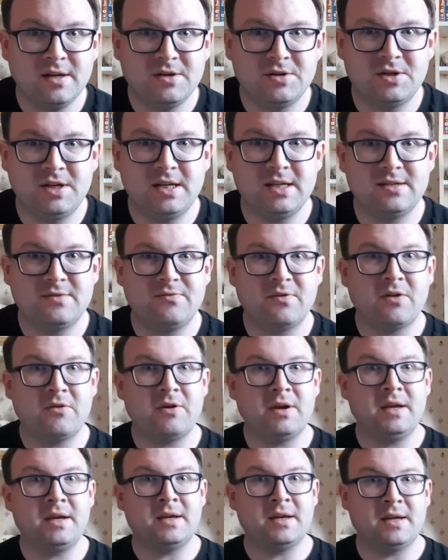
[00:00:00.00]
She's
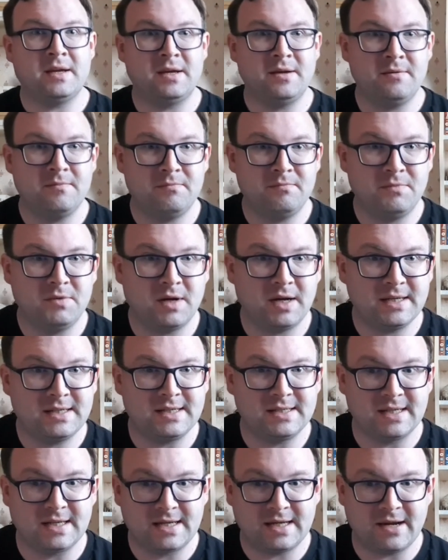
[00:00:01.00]
very nice
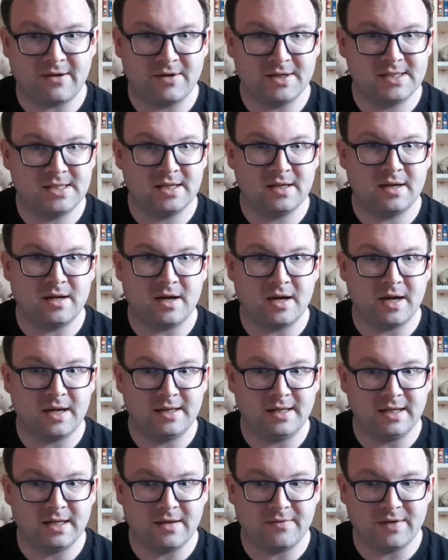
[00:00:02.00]
as a character. I
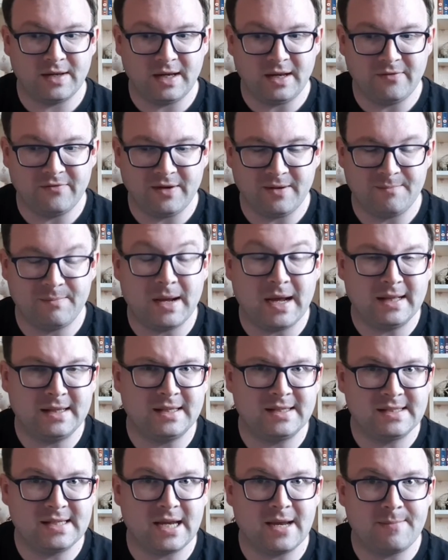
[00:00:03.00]
didn't have anything bad
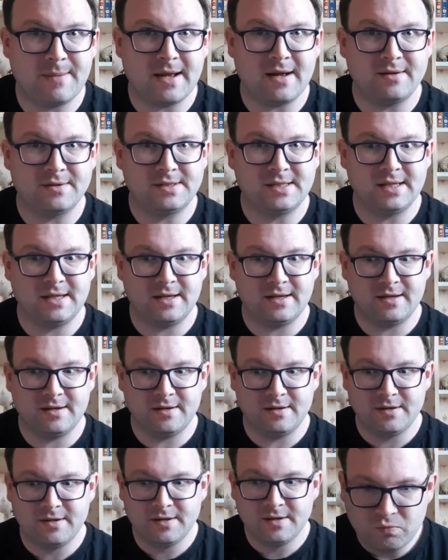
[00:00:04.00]
to say about
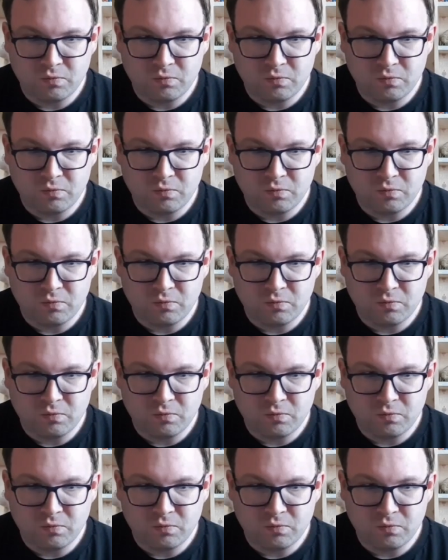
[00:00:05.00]
her.